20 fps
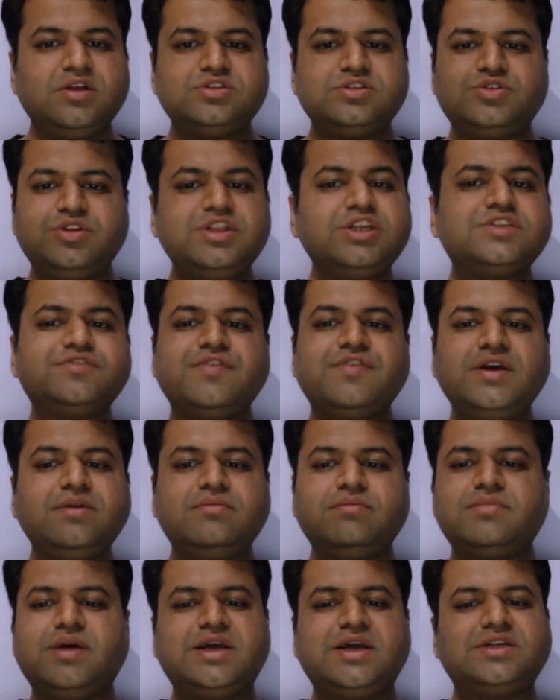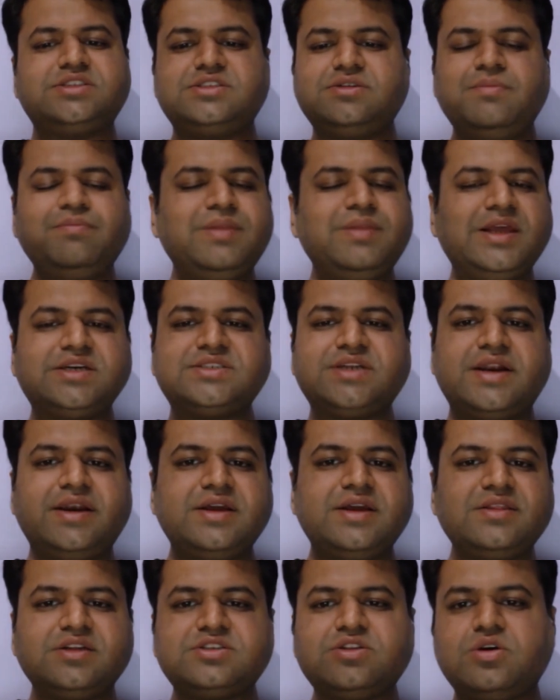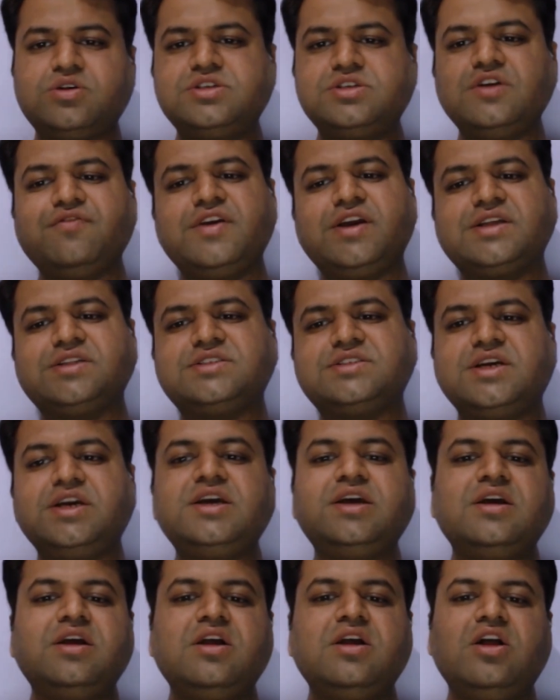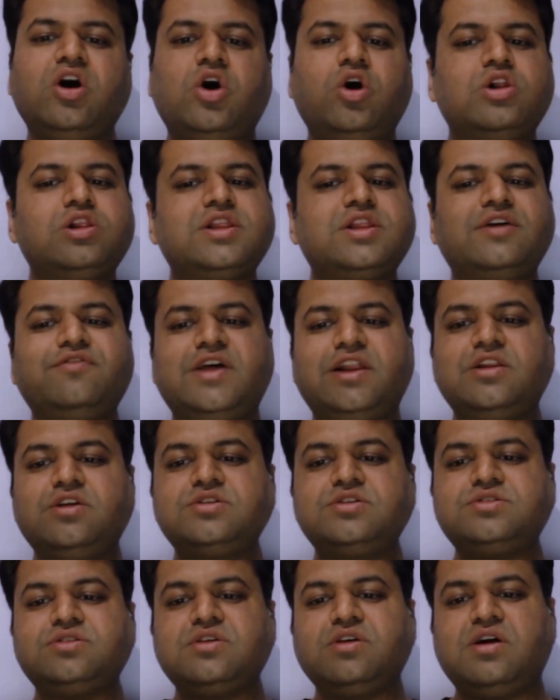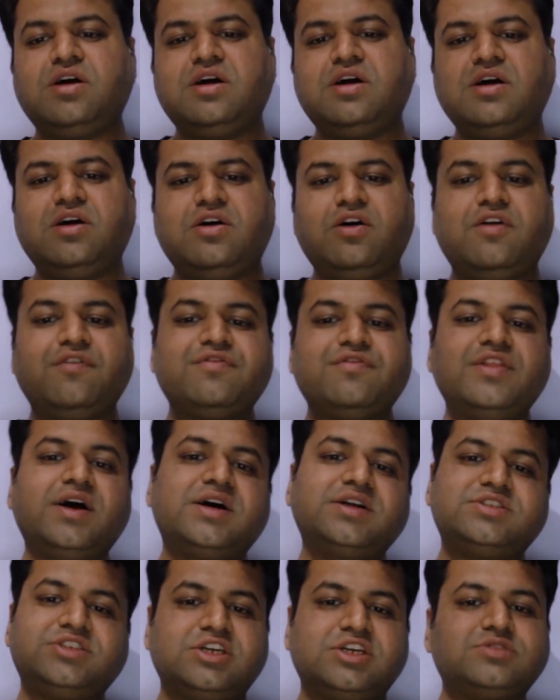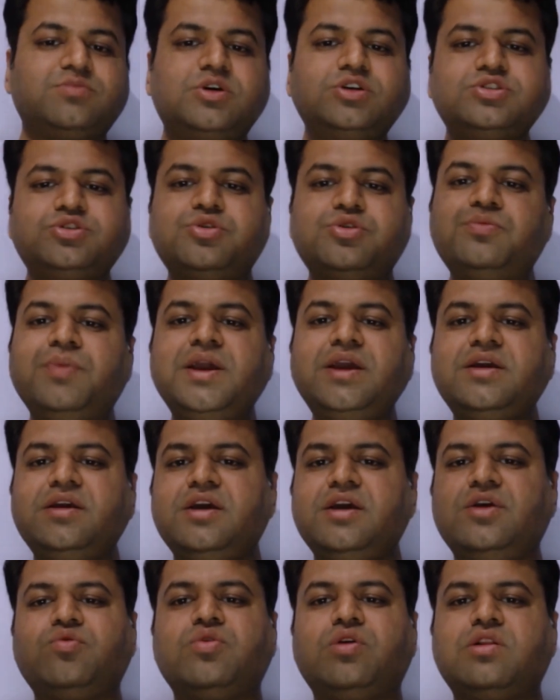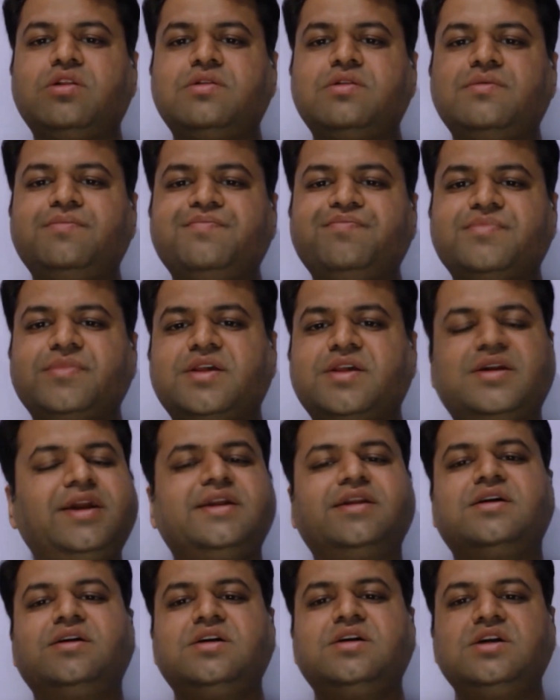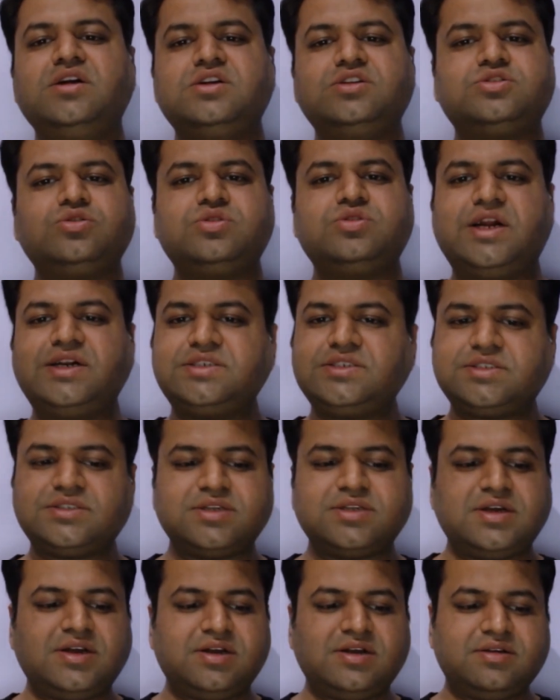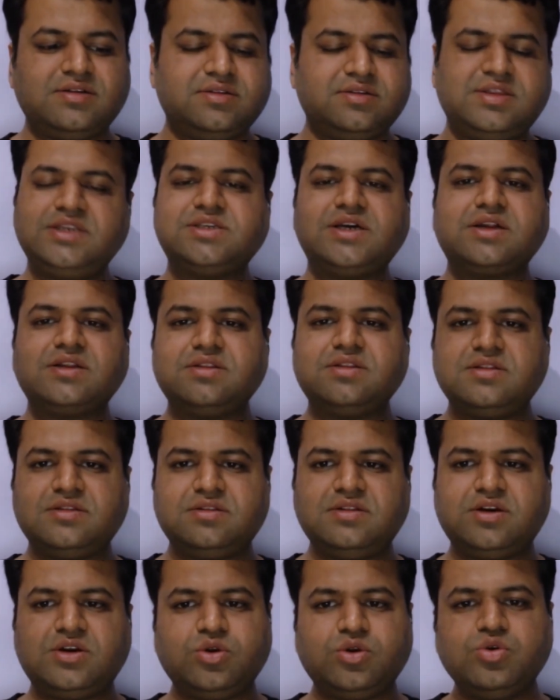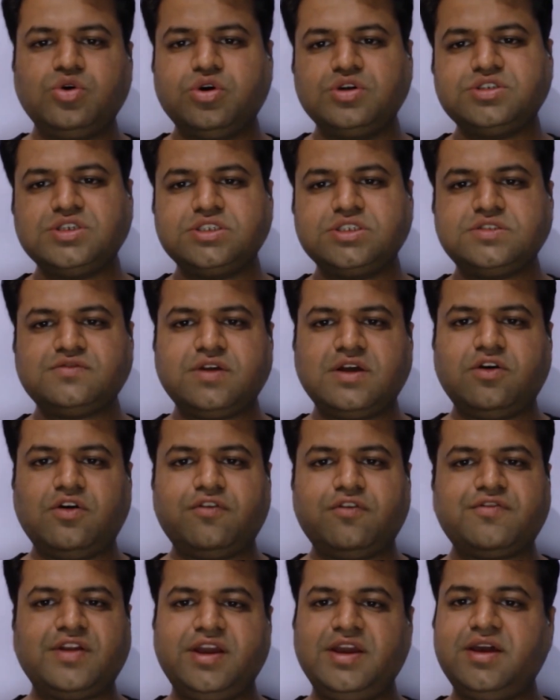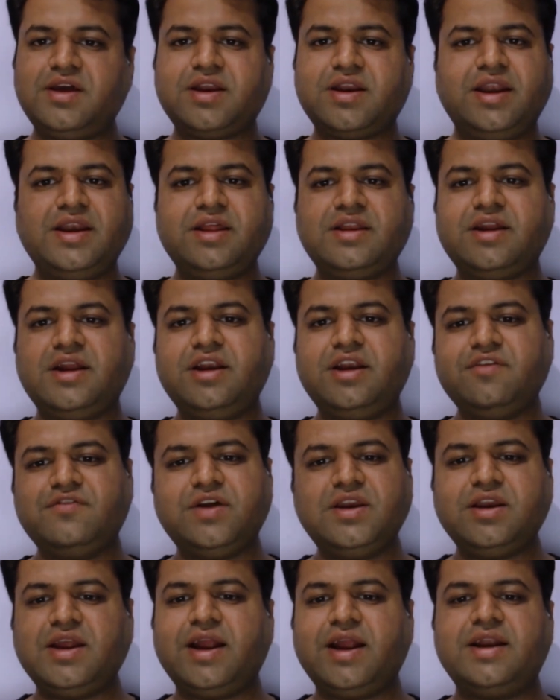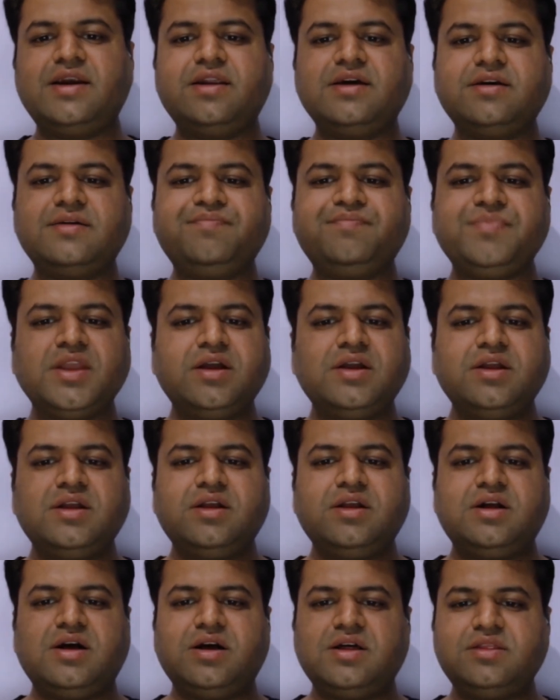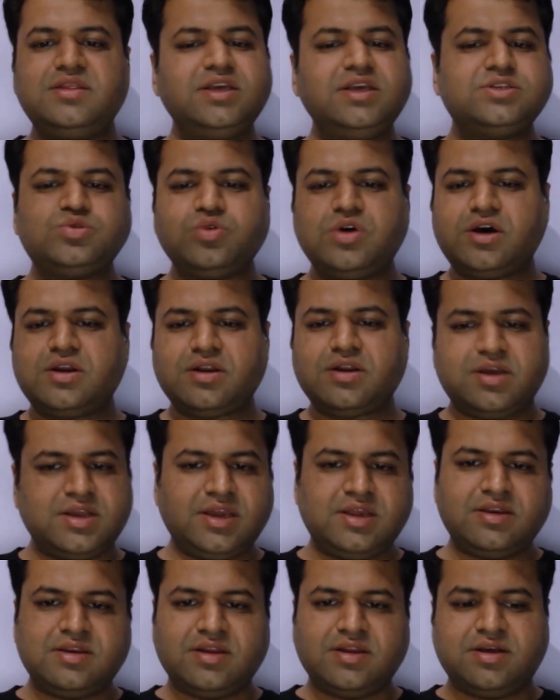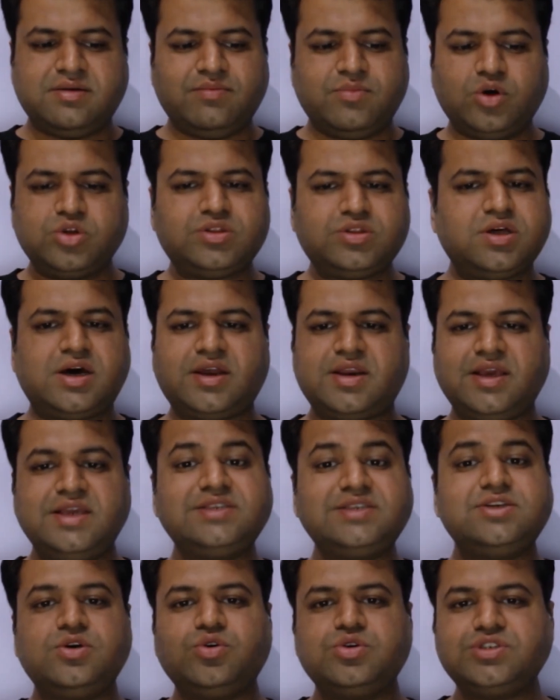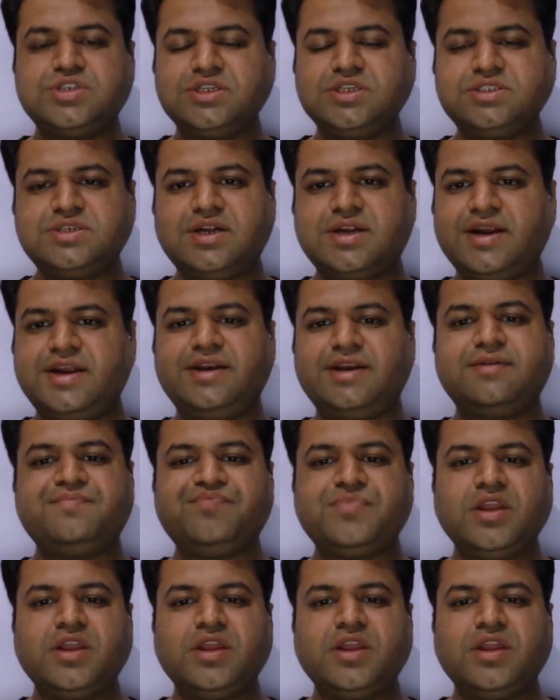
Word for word: So in this way, by simply extending this logic, we can say all the values uh, of the chessboard should be equal, right? So that's uh, these are the two questions uh, of year nineteen ninety-one, and uh, uh, these two are again uh, both are easy questions, right?